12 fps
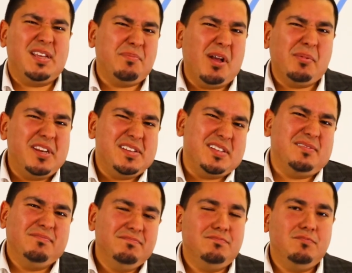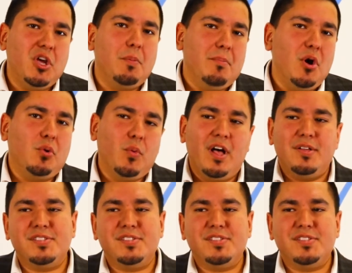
That probably doesn't bode well.